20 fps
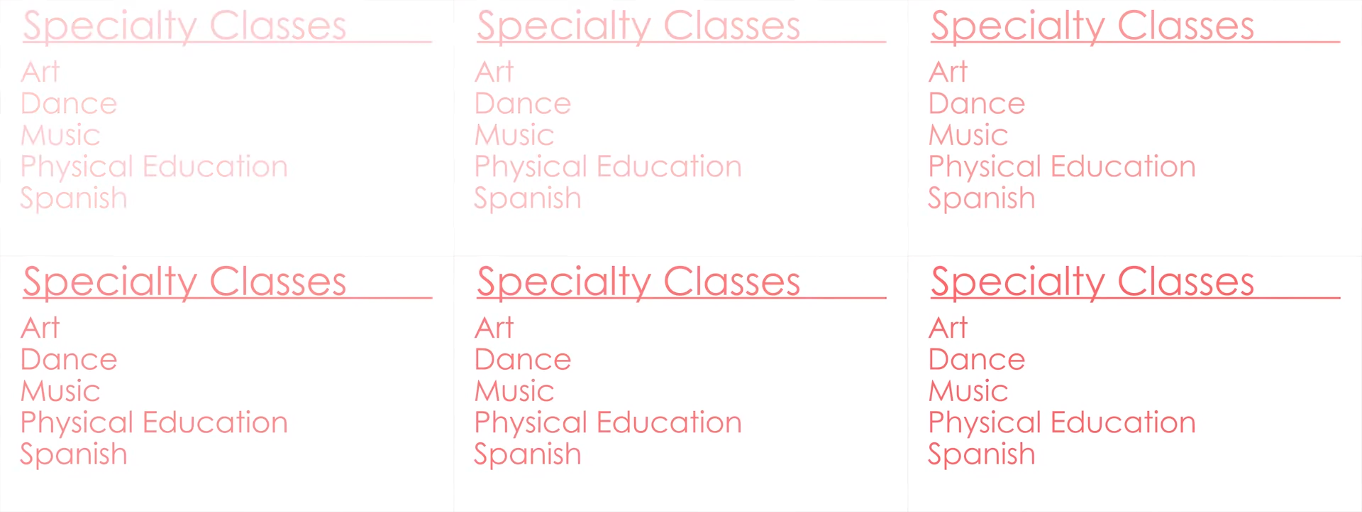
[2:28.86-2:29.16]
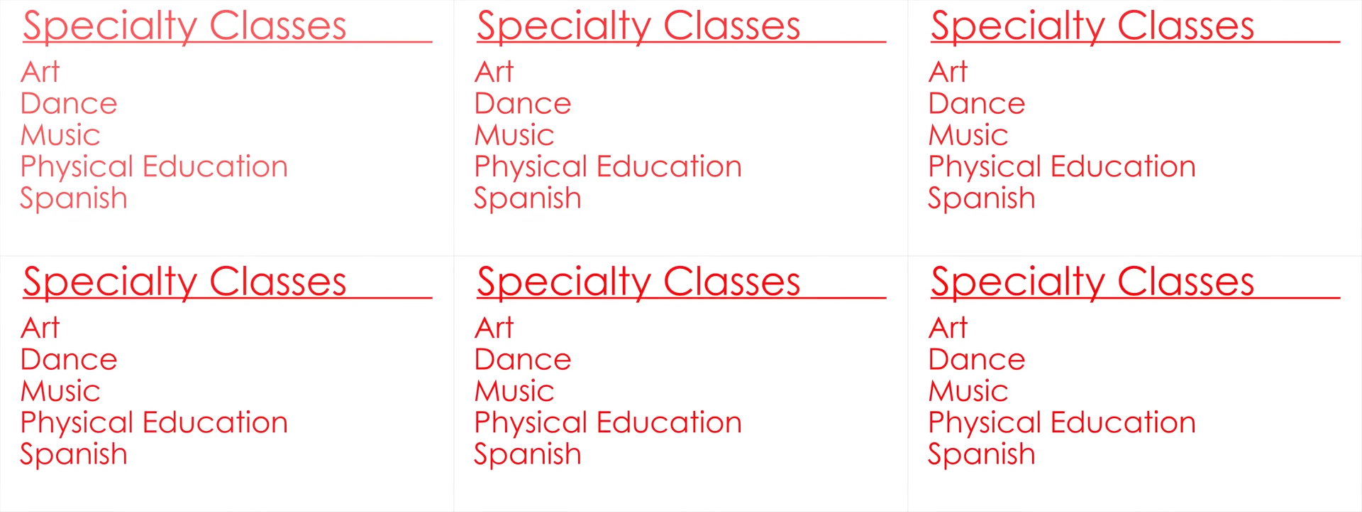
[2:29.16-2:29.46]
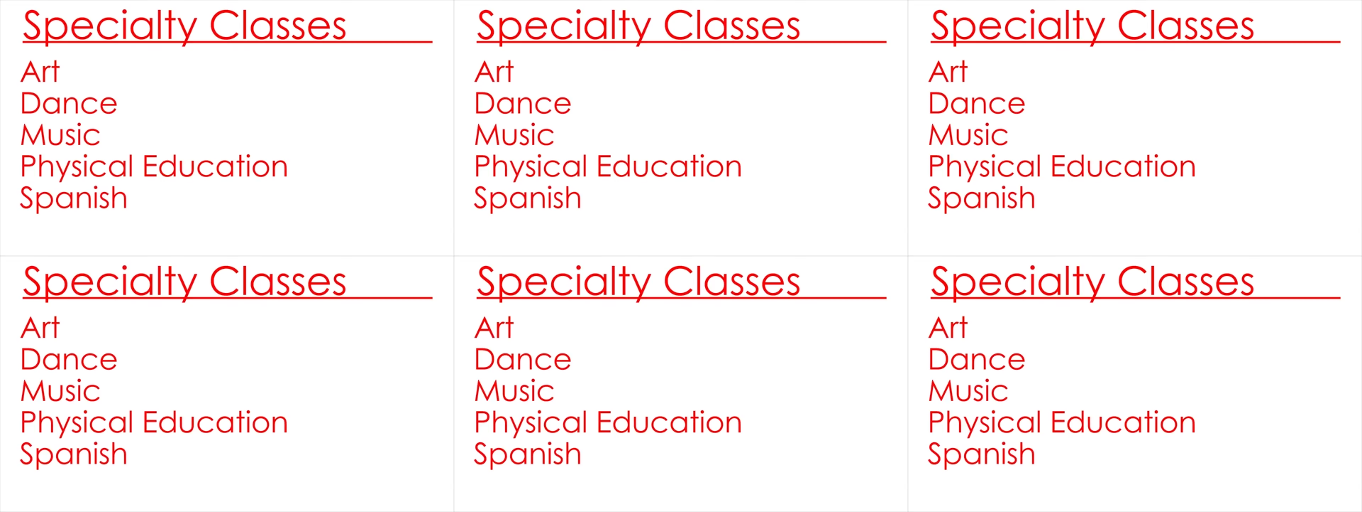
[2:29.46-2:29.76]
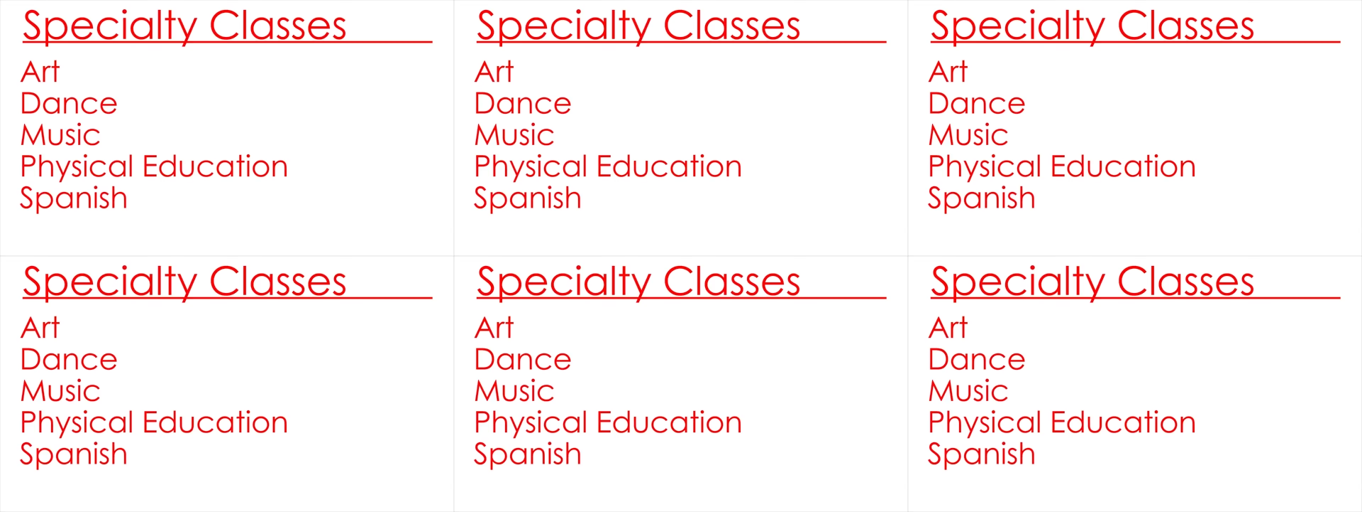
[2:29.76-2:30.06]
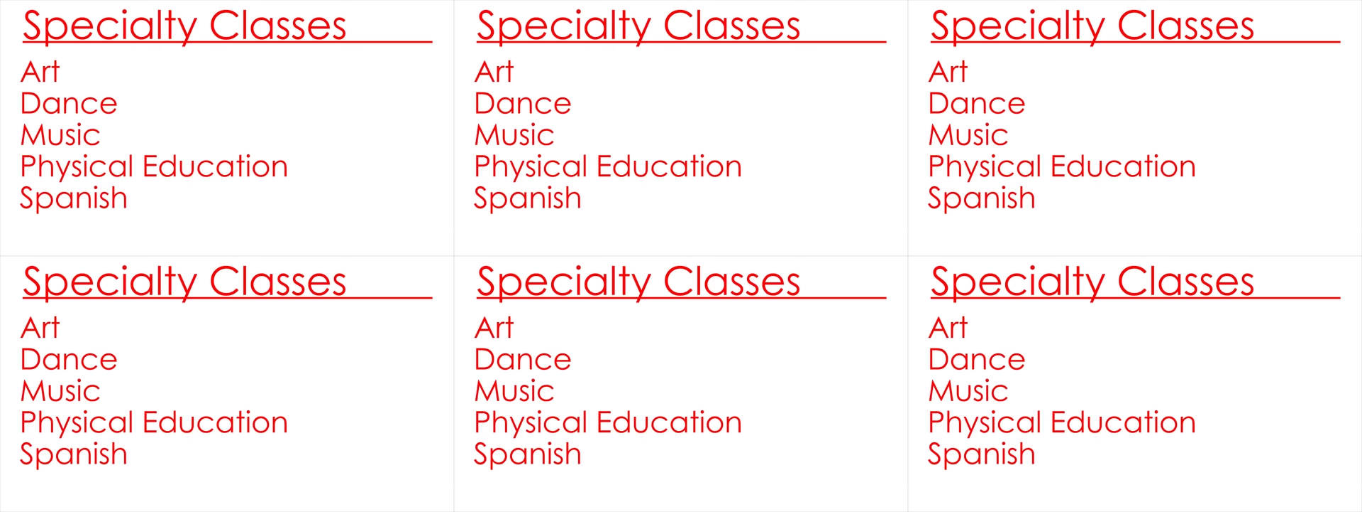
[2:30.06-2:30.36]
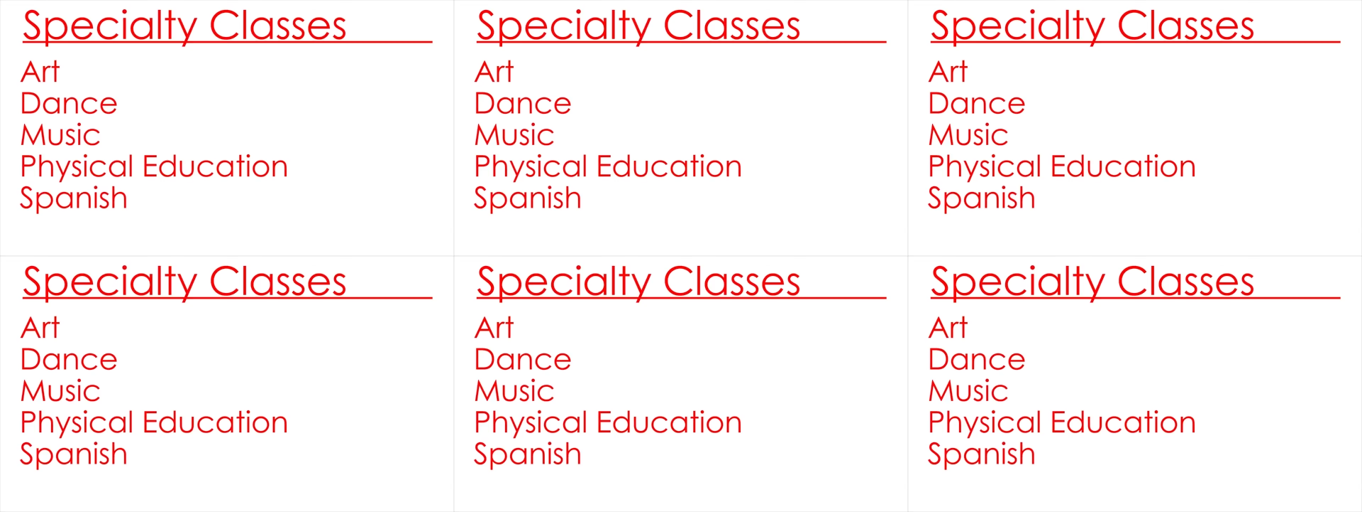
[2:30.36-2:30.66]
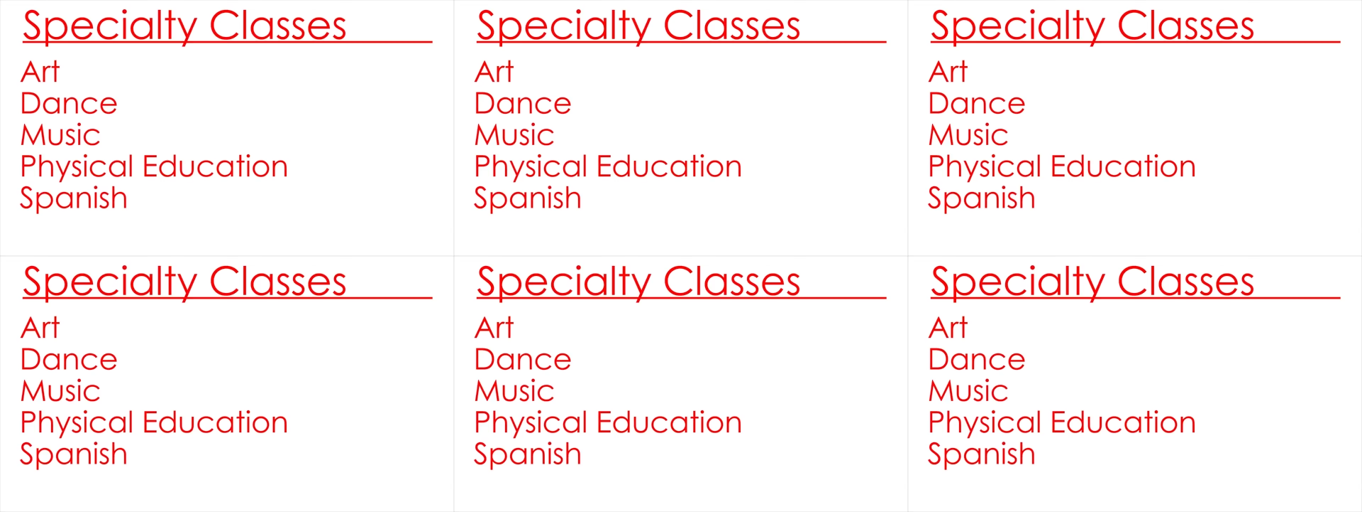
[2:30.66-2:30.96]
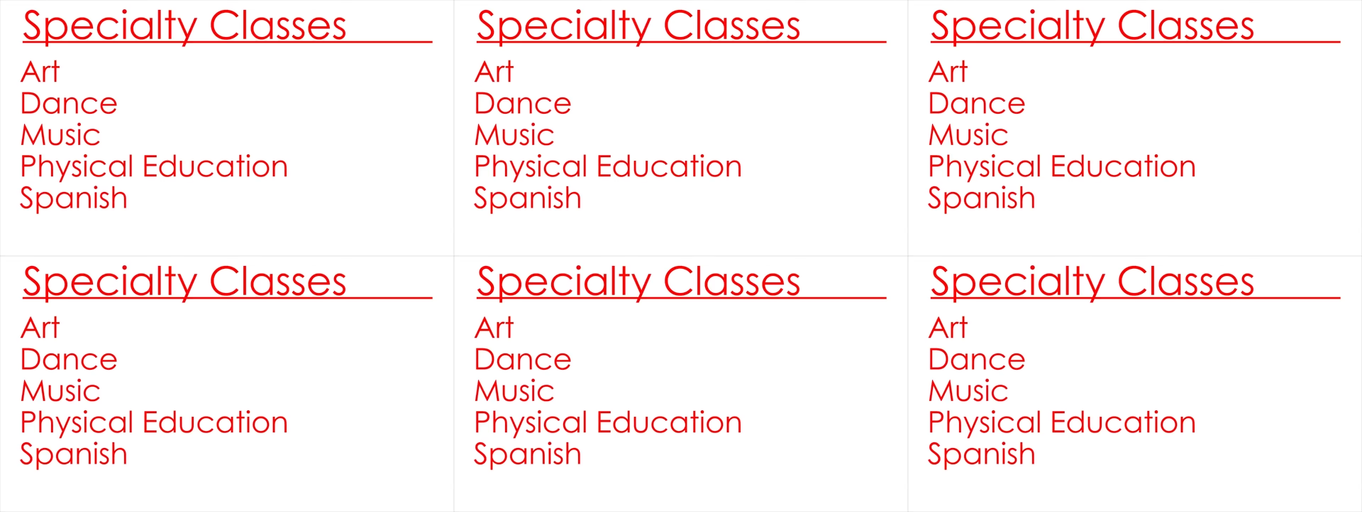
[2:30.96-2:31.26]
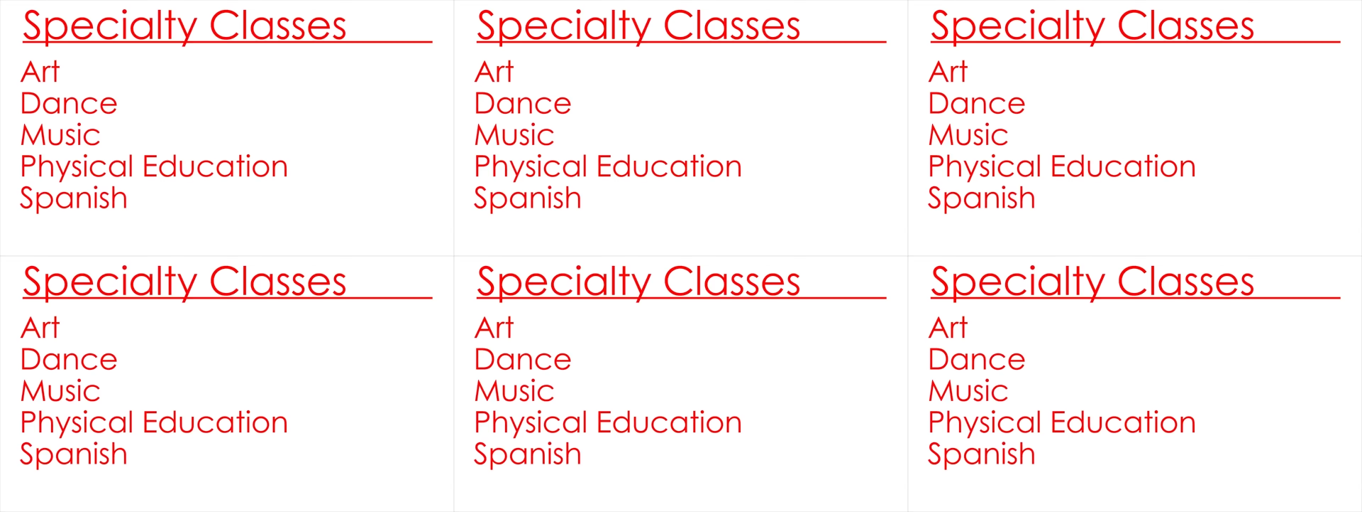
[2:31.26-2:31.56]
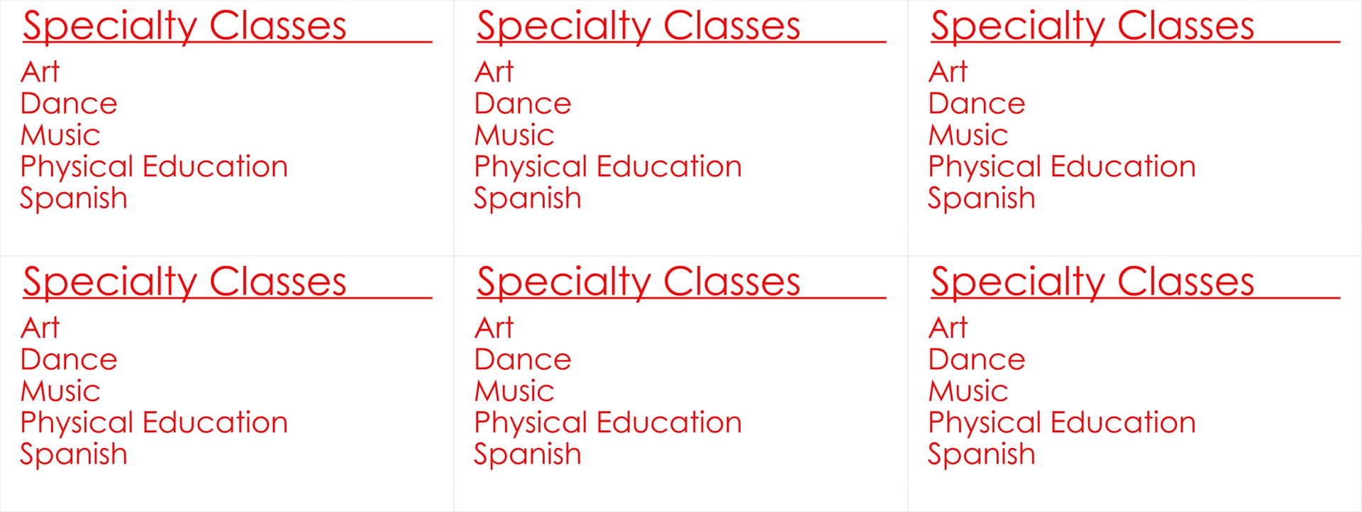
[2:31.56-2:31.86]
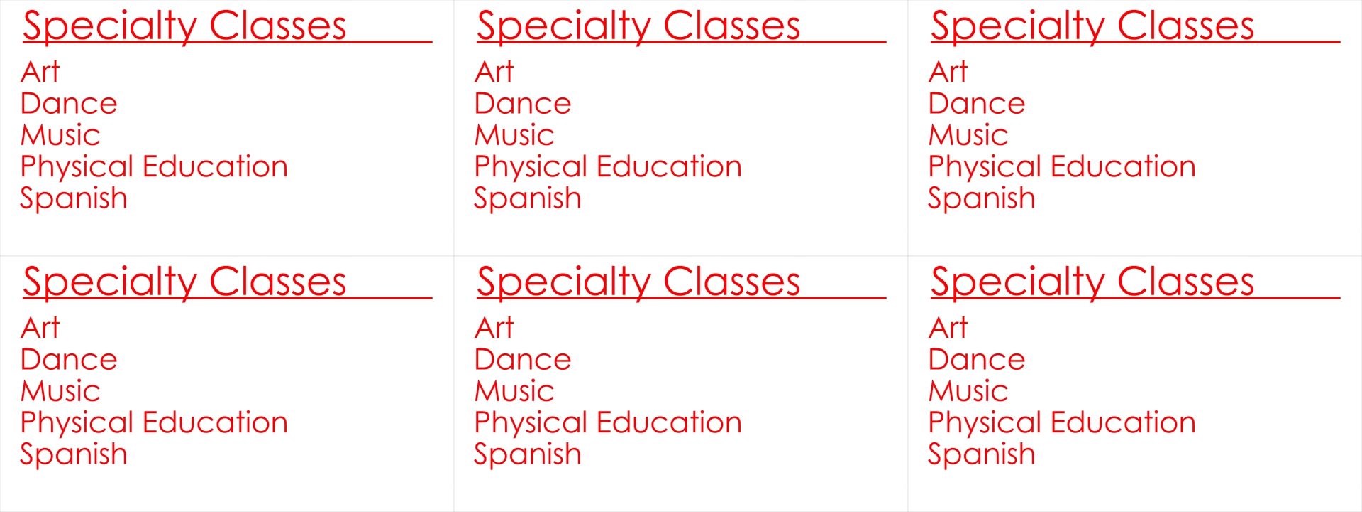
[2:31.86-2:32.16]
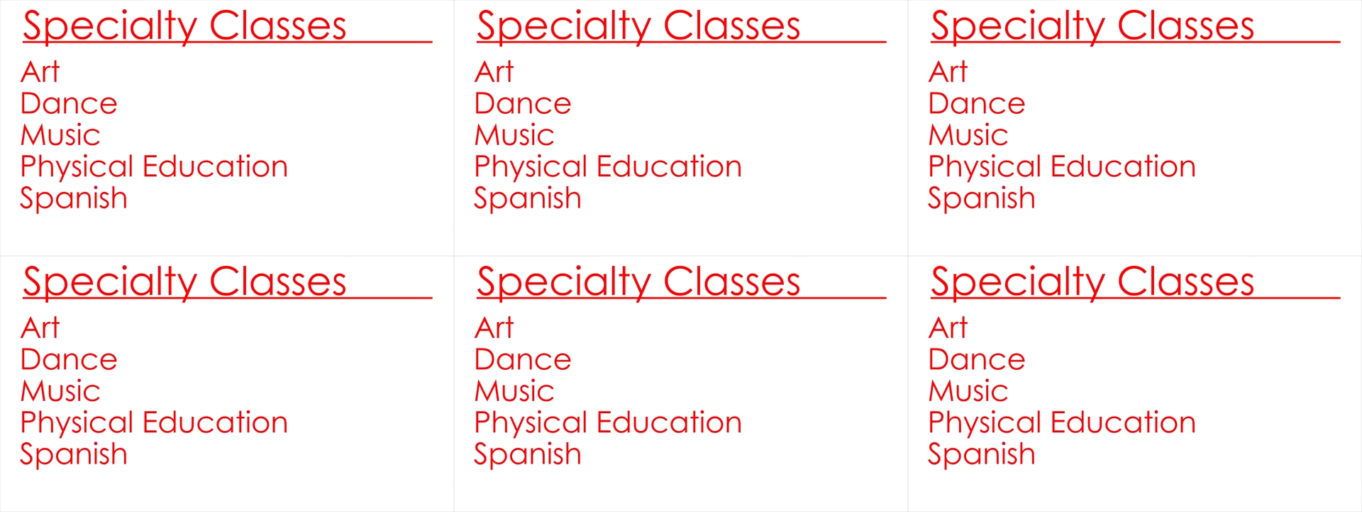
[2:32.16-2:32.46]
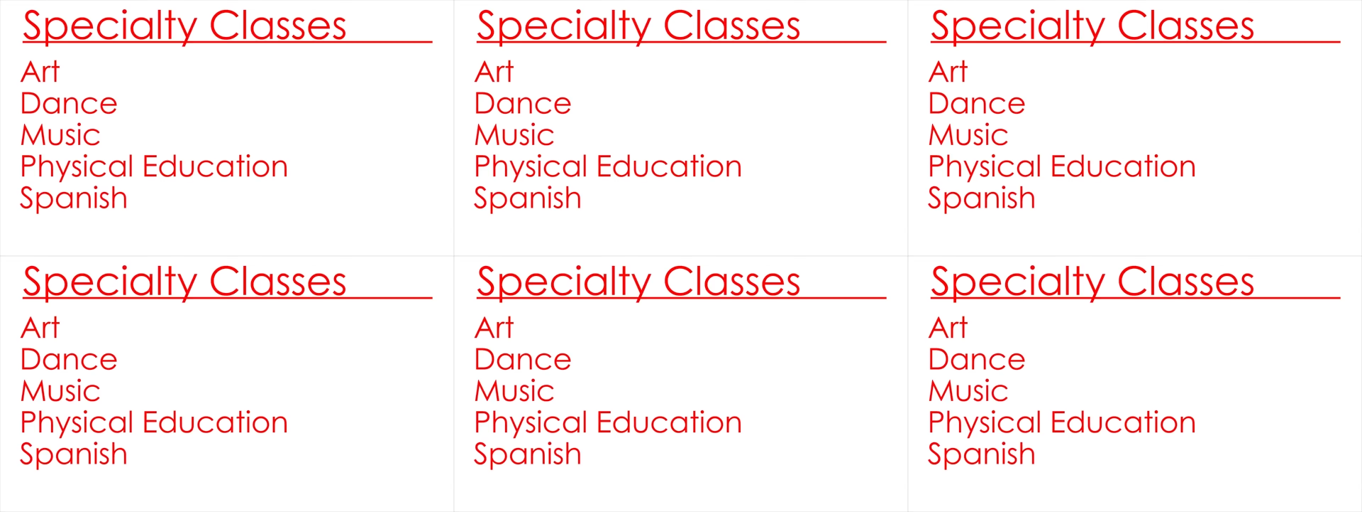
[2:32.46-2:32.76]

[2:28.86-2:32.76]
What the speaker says: (no speaker visible)